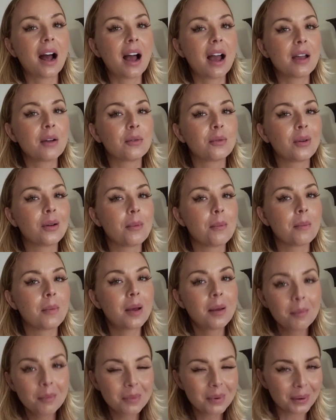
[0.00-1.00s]
I
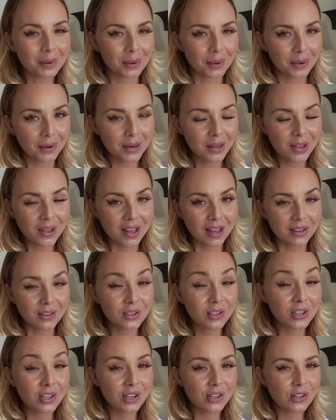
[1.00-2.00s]
remembered
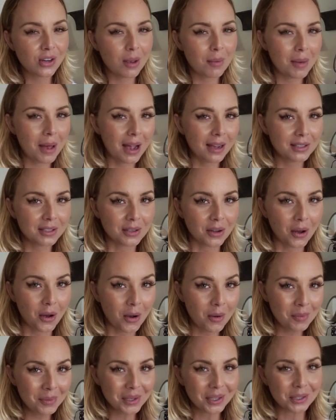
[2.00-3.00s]
that TJ Maxx and
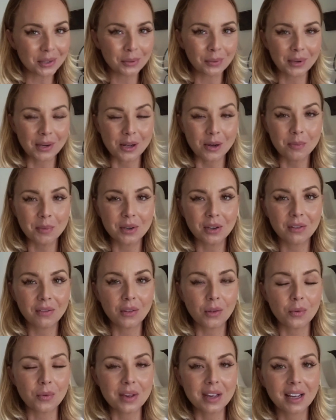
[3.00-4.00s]
HomeGoods reopened over
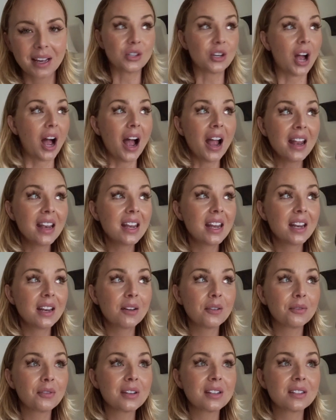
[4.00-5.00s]
the weekend. I
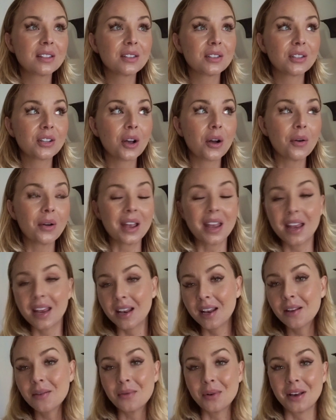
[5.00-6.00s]
needed a reason to go
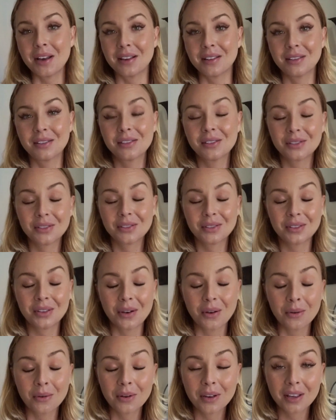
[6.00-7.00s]
anyways,
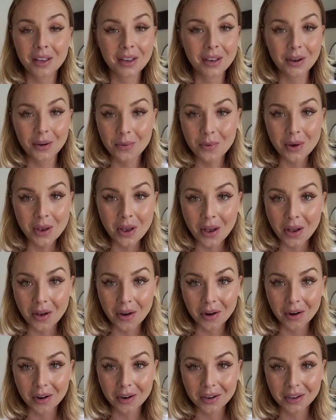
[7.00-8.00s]
so here we are.